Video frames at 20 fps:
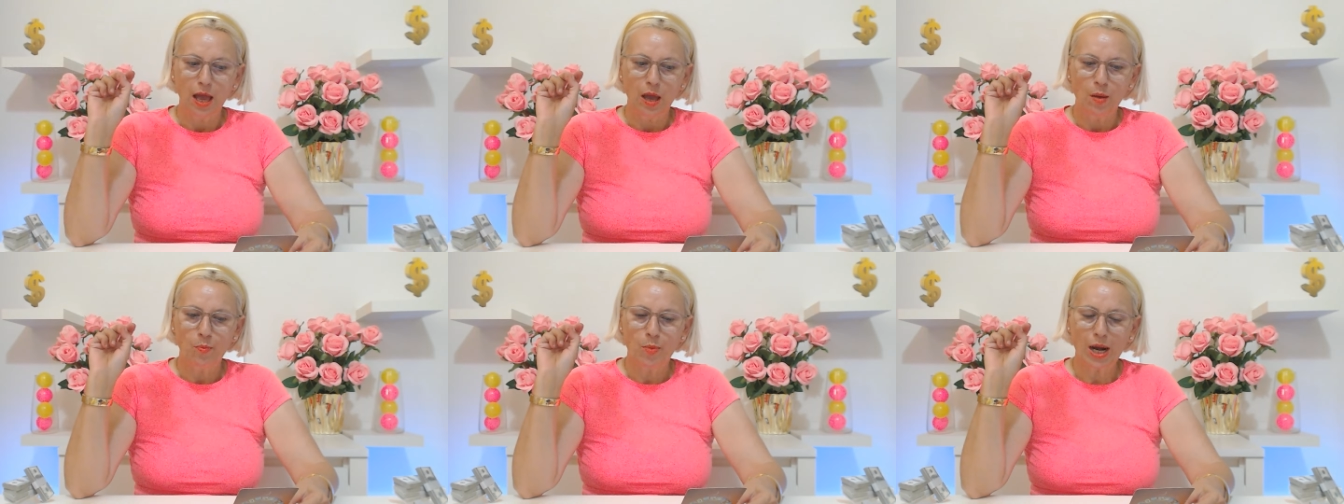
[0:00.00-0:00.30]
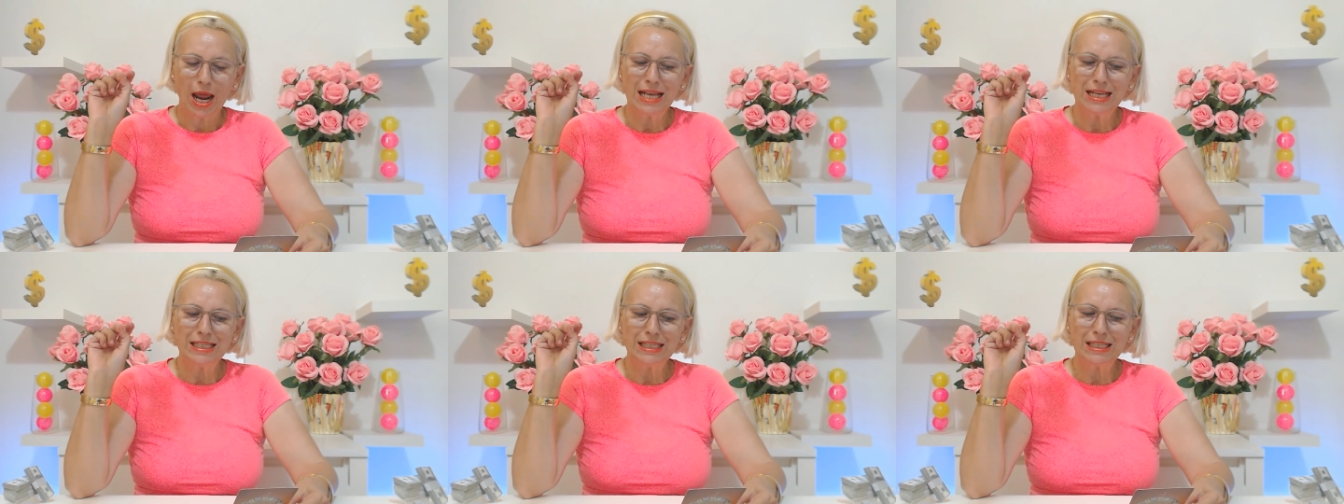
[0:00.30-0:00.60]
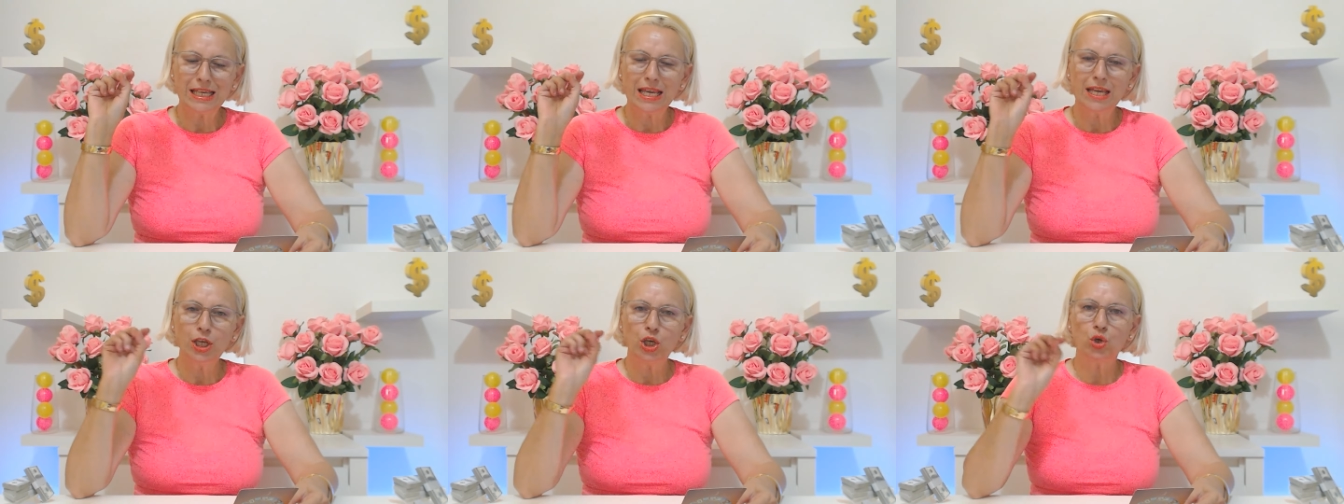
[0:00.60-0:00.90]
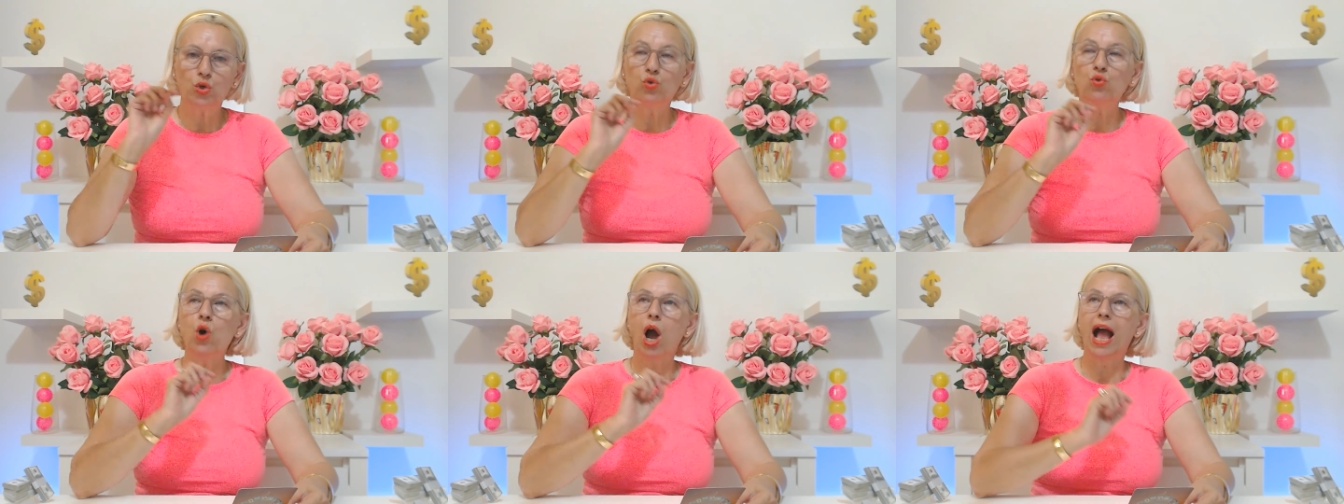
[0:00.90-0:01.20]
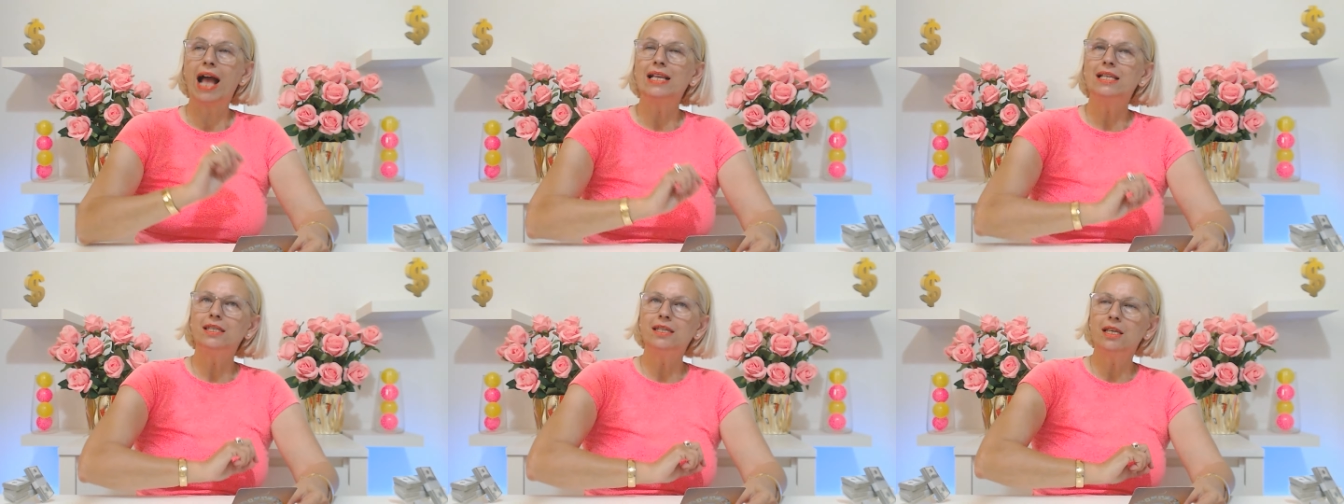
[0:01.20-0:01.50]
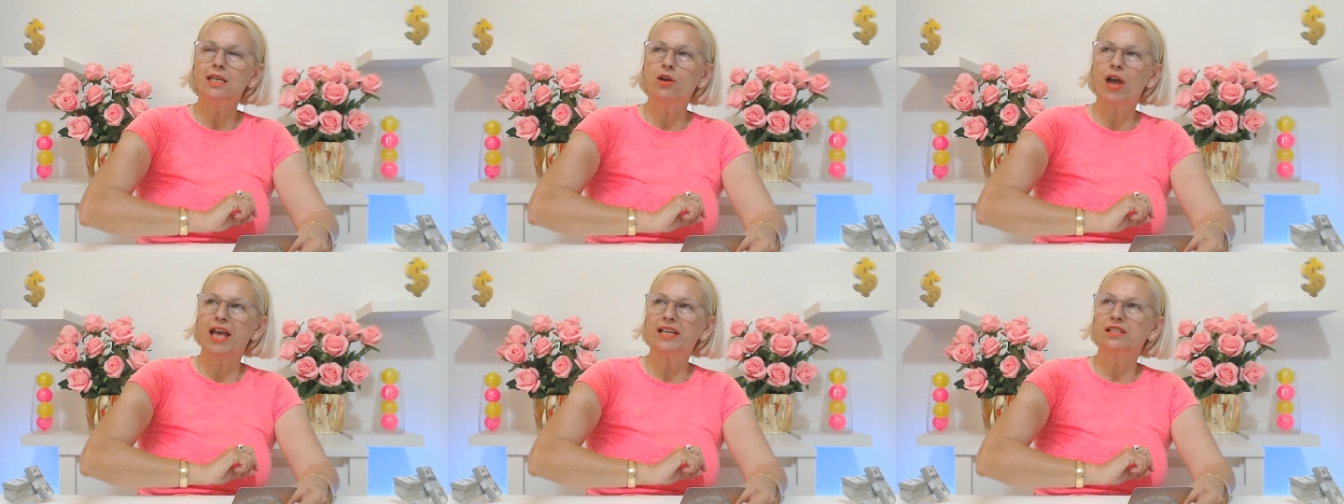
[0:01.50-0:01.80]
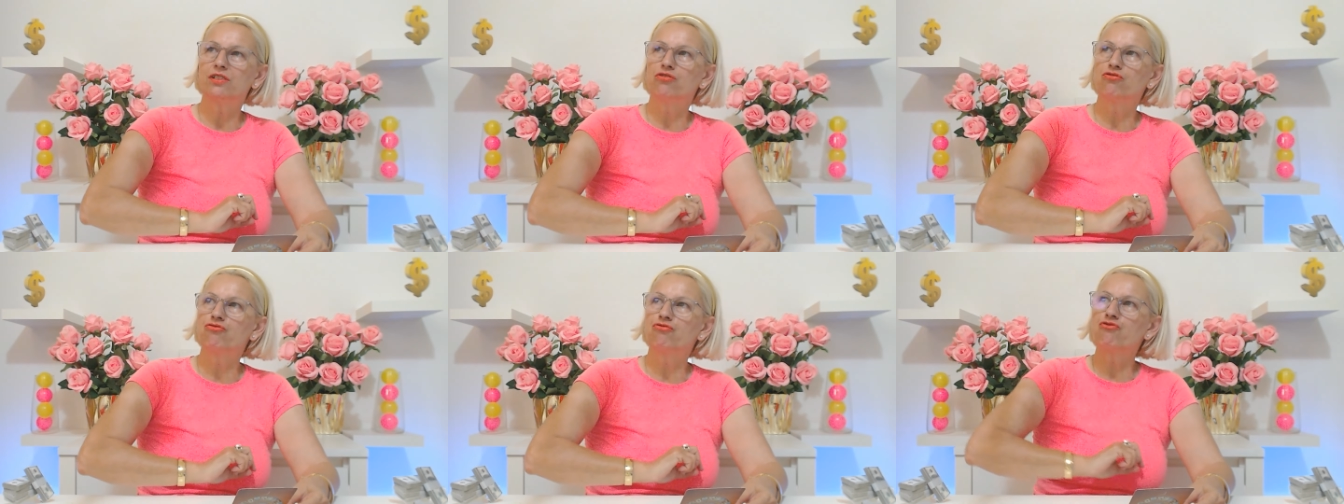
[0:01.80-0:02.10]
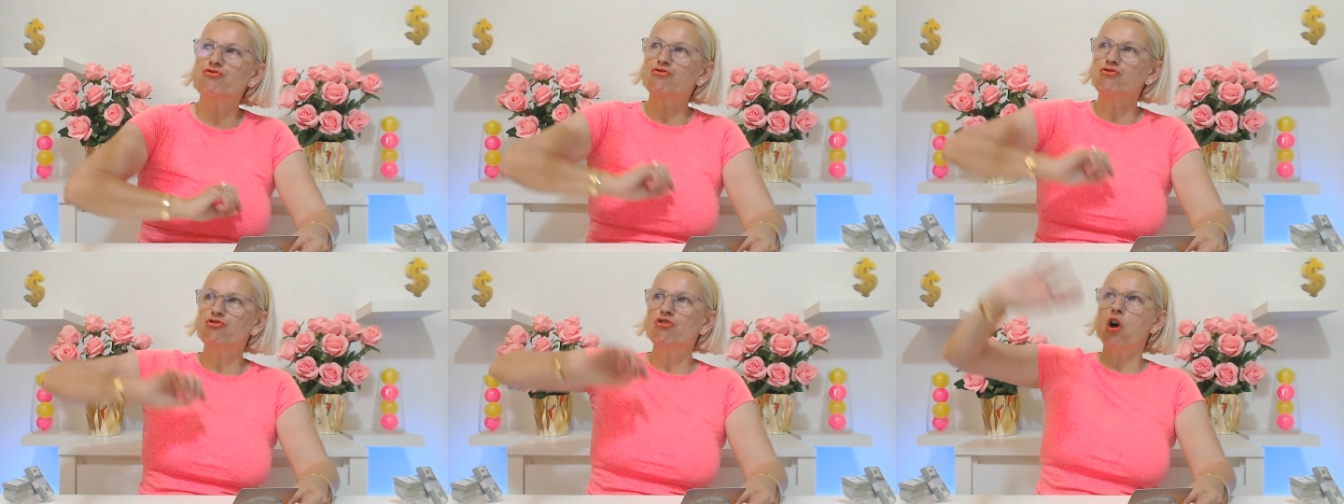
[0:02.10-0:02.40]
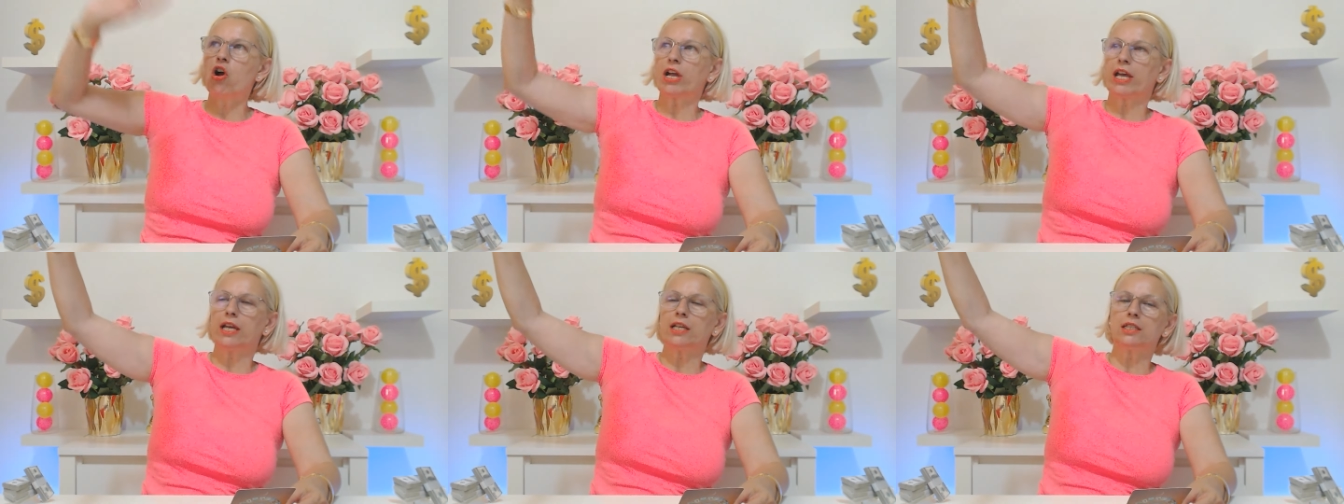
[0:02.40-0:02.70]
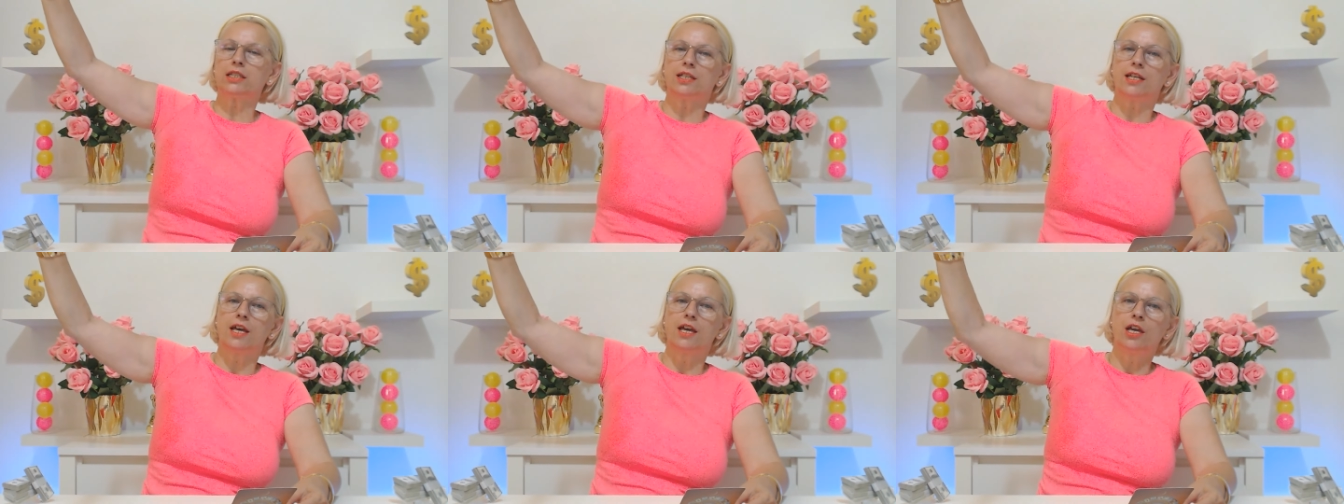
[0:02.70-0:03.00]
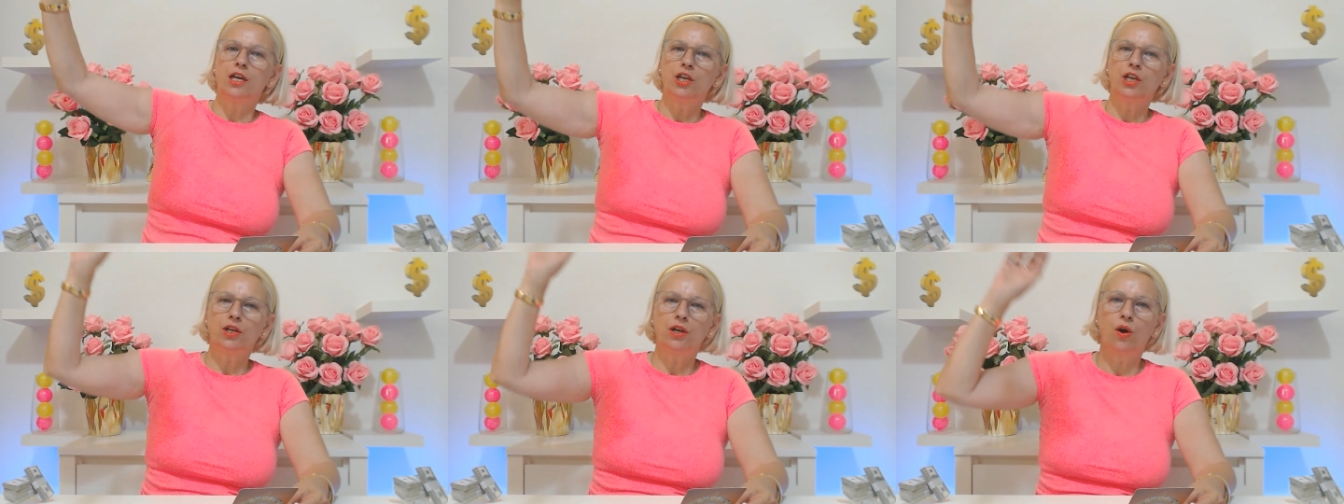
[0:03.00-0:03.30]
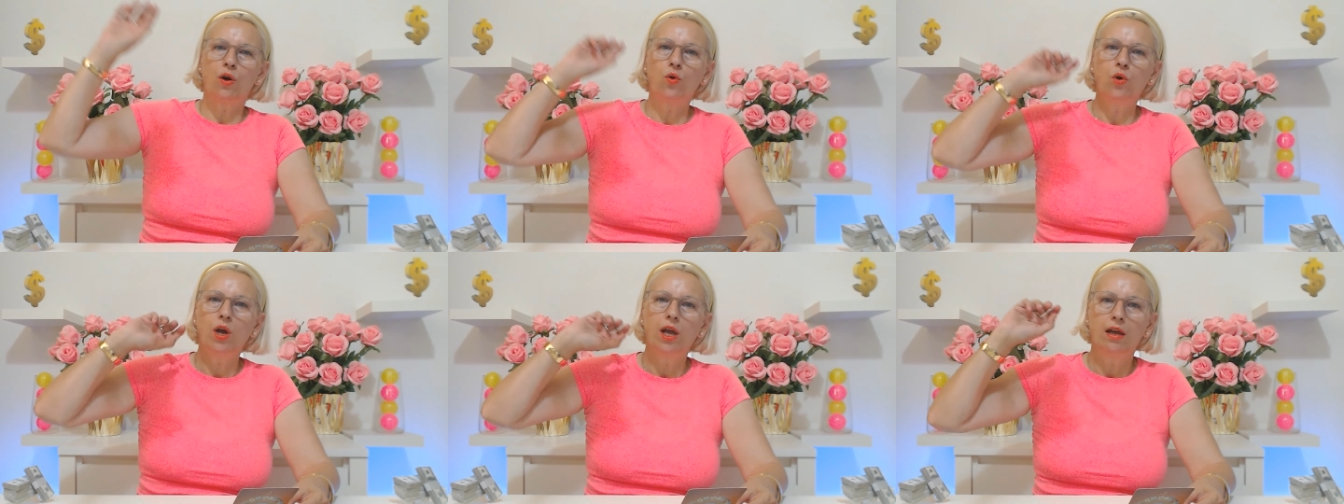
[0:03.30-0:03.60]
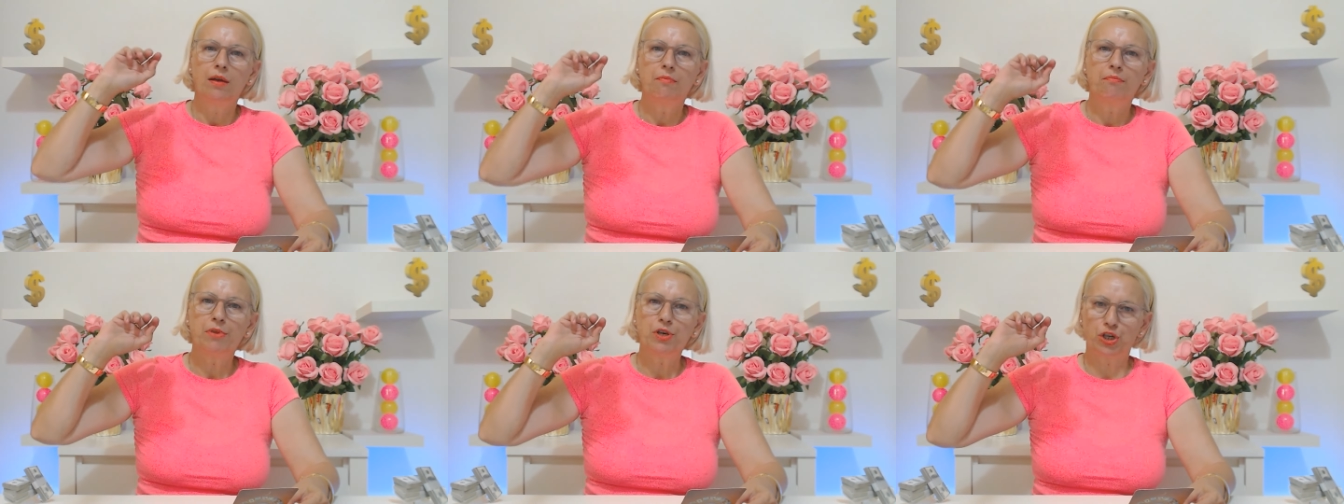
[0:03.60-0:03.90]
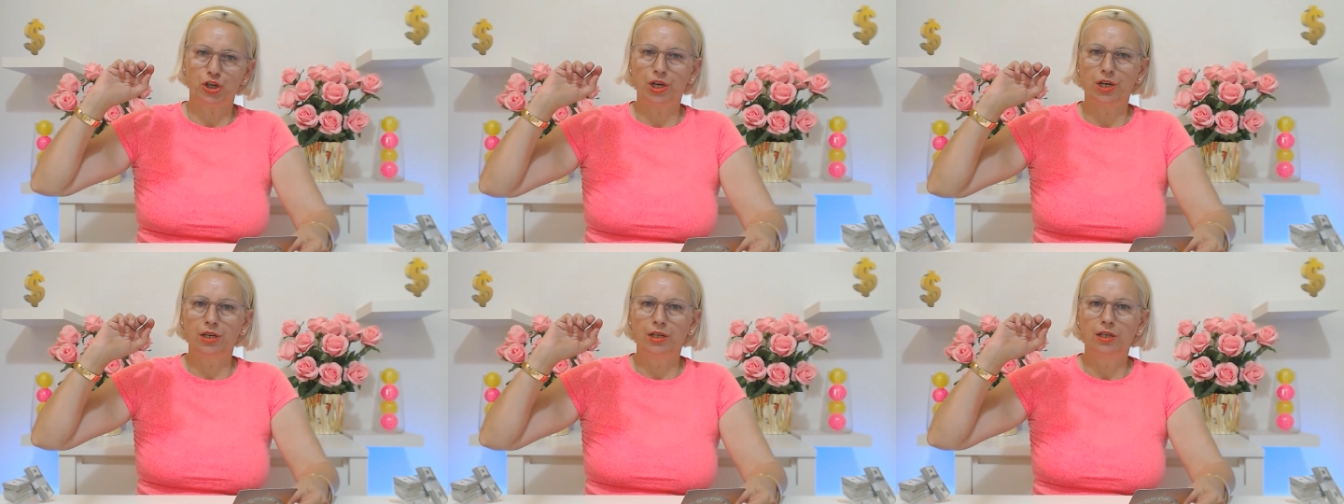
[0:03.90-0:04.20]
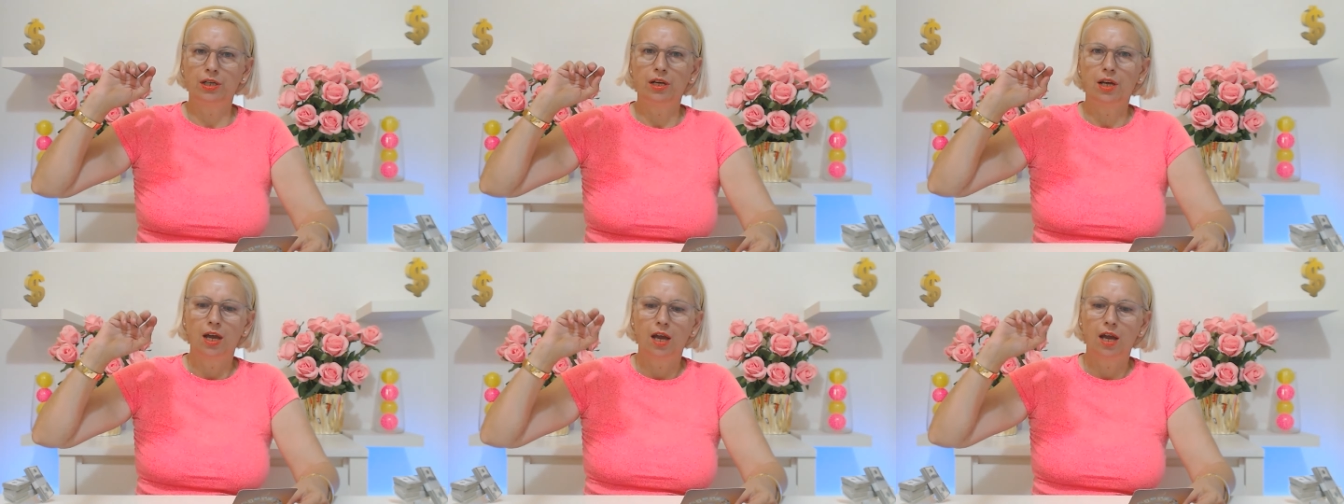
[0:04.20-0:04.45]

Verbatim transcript: But I see you, I see you as a rocket, you know, machine.